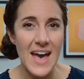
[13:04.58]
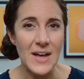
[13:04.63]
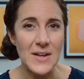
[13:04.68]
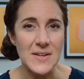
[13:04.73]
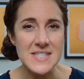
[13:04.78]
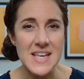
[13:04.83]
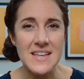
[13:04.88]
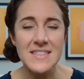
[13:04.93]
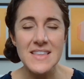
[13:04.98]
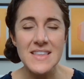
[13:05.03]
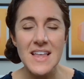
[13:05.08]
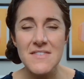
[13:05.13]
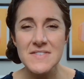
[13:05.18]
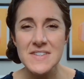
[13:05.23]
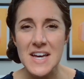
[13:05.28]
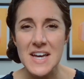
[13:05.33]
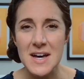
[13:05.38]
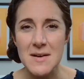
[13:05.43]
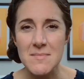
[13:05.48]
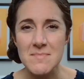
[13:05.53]
else. I loved,
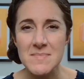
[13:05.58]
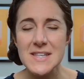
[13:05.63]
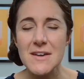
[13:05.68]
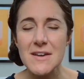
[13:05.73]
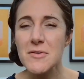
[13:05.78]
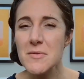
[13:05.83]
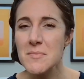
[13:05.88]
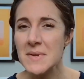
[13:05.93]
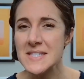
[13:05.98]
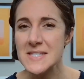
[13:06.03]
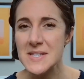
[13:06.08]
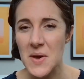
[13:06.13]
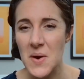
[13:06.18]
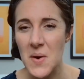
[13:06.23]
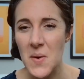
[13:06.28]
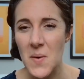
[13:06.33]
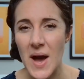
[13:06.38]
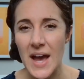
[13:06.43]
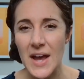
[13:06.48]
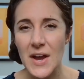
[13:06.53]
um, several months
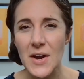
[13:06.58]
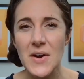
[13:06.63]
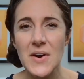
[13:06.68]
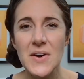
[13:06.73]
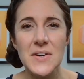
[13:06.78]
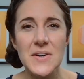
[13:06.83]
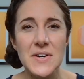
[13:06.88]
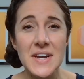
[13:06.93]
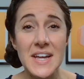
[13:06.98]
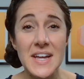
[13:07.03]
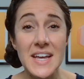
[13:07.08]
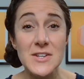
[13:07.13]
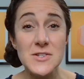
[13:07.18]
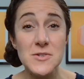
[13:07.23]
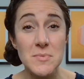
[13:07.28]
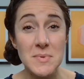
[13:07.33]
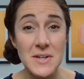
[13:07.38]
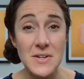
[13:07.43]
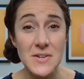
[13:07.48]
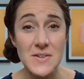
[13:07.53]
ago, I heard
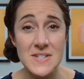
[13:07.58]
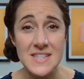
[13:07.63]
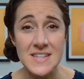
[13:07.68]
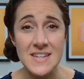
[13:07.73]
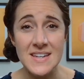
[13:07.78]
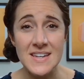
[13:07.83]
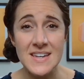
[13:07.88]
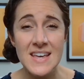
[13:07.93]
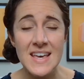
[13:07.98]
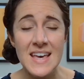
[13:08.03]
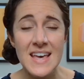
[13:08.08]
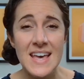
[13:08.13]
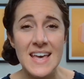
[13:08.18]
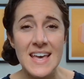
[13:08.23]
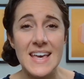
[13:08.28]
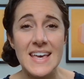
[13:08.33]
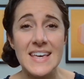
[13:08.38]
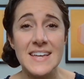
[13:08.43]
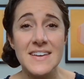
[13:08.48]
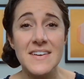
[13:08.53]
Andrew Peterson
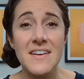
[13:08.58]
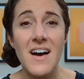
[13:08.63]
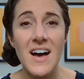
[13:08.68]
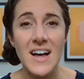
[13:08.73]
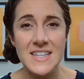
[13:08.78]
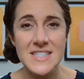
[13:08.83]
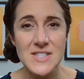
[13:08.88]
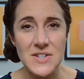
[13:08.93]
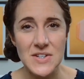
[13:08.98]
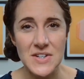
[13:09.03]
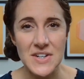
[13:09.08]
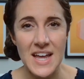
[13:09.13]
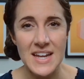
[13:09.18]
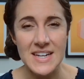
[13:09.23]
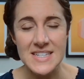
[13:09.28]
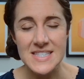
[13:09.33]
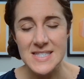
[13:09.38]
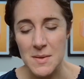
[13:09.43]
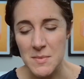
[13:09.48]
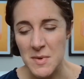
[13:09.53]
in concert
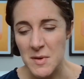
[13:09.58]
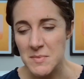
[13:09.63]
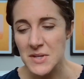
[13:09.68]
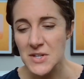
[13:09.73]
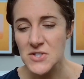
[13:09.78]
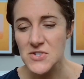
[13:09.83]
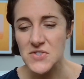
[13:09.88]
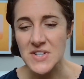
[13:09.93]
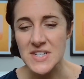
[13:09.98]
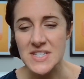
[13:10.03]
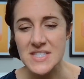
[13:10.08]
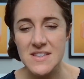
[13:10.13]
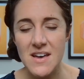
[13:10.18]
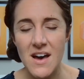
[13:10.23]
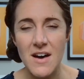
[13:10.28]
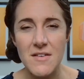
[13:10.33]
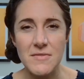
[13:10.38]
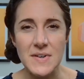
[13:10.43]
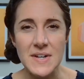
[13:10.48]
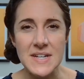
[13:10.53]
at a Summit Ministries
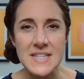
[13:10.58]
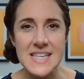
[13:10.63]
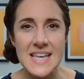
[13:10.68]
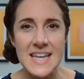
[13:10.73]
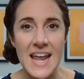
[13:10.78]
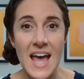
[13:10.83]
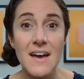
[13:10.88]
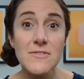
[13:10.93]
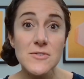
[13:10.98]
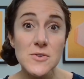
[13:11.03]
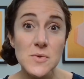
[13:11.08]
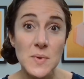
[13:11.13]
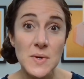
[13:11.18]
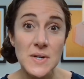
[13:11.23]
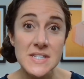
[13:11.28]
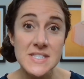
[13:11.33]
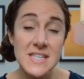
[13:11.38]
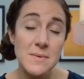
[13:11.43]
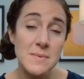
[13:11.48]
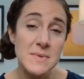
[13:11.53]
conference. And
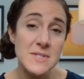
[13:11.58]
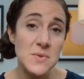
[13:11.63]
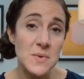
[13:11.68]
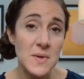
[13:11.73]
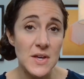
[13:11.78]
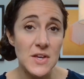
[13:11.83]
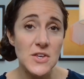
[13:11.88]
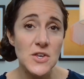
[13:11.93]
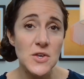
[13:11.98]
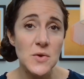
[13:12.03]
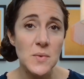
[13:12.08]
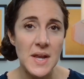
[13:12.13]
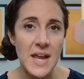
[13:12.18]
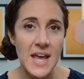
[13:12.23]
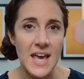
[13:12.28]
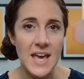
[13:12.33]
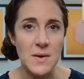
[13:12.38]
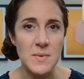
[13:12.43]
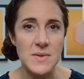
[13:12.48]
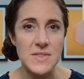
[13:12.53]
afterwards he was doing a Q and
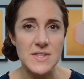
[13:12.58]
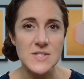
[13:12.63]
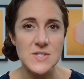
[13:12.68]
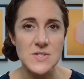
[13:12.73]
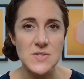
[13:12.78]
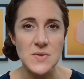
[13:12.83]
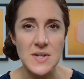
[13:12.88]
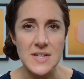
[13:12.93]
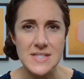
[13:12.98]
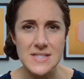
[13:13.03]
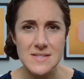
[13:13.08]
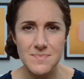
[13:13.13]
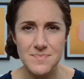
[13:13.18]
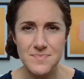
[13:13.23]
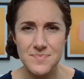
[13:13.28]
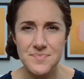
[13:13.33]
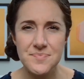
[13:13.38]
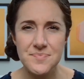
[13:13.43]
A with the students.